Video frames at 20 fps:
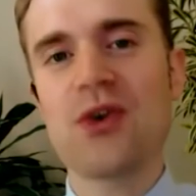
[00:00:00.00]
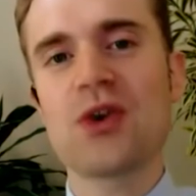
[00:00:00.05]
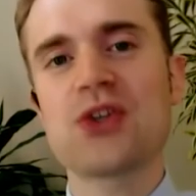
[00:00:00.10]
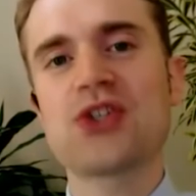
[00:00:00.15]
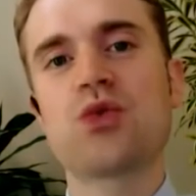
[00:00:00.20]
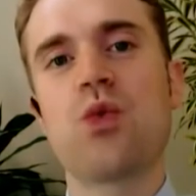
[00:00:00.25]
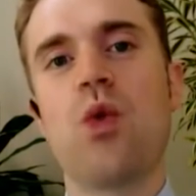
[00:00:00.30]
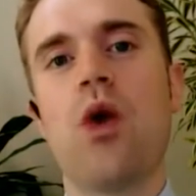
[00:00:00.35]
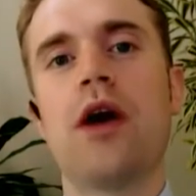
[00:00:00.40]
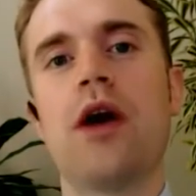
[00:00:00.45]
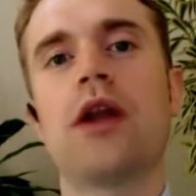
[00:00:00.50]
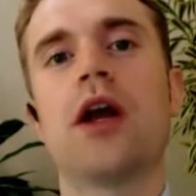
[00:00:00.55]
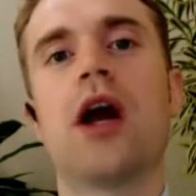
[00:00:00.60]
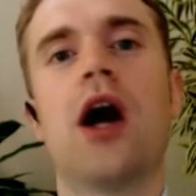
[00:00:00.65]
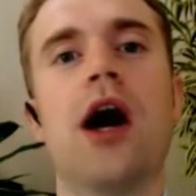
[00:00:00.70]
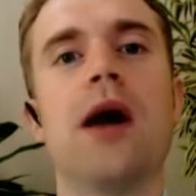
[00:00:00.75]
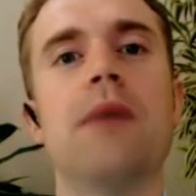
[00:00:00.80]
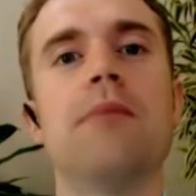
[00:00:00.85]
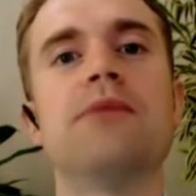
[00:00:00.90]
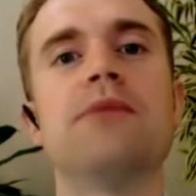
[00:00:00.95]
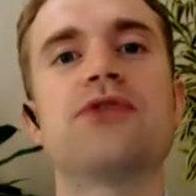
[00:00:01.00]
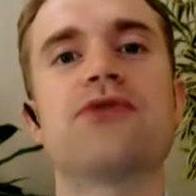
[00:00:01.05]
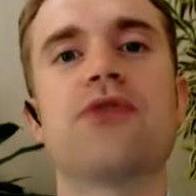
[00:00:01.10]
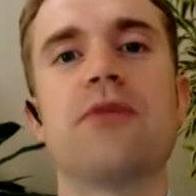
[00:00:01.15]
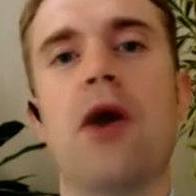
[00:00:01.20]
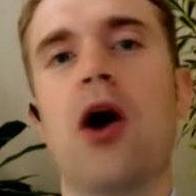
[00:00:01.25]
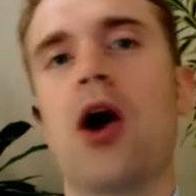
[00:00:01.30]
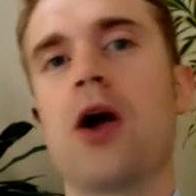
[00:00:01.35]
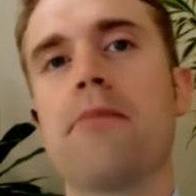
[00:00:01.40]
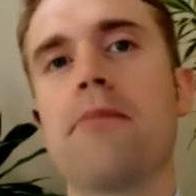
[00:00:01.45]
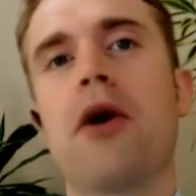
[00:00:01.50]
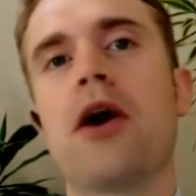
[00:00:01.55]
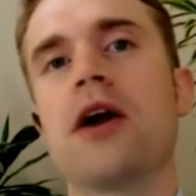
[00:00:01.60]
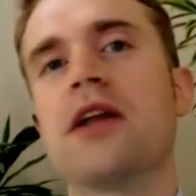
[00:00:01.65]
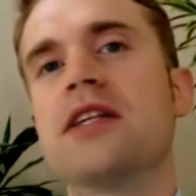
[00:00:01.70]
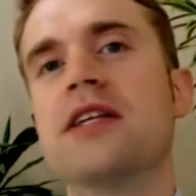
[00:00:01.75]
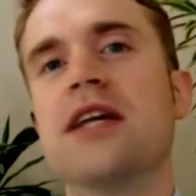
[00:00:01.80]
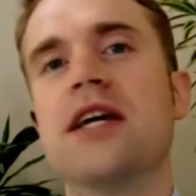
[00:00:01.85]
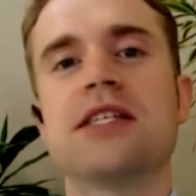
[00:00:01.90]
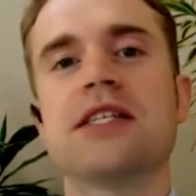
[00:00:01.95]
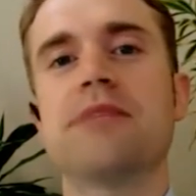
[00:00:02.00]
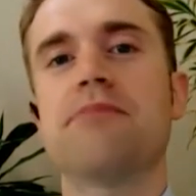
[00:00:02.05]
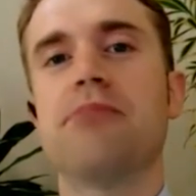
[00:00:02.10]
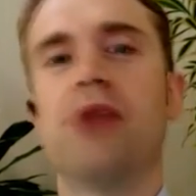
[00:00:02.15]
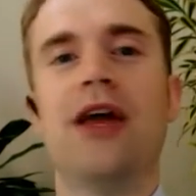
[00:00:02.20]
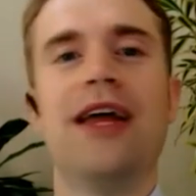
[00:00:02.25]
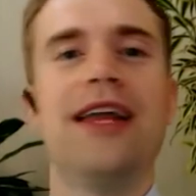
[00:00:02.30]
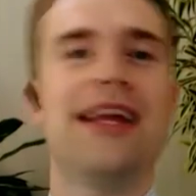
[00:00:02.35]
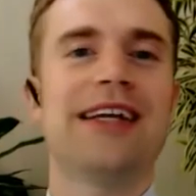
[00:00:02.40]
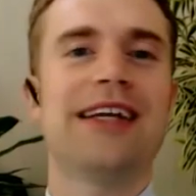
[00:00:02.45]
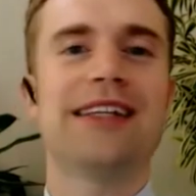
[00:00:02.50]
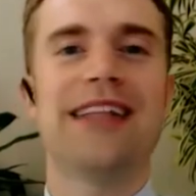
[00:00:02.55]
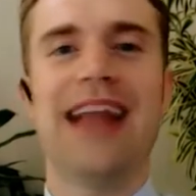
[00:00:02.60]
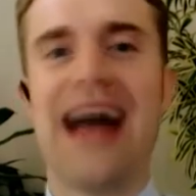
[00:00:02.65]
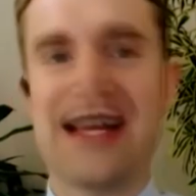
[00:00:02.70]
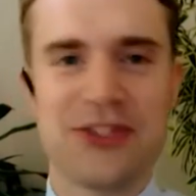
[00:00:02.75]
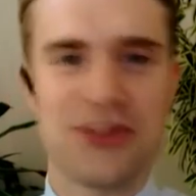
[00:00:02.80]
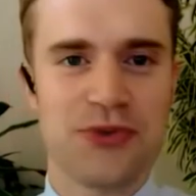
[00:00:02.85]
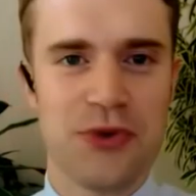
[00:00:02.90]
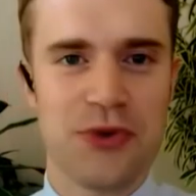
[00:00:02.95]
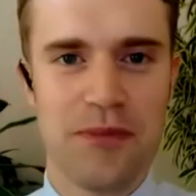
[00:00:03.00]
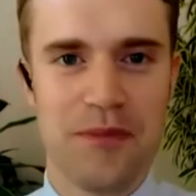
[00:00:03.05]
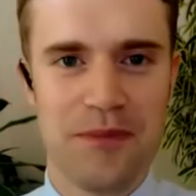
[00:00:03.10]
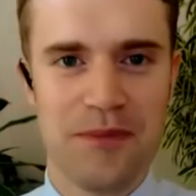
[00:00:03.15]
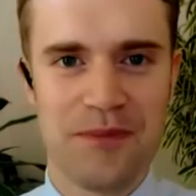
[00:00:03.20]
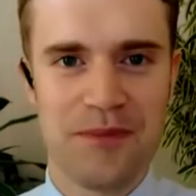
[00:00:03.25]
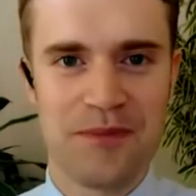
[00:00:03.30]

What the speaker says: first one comes from our participating classroom.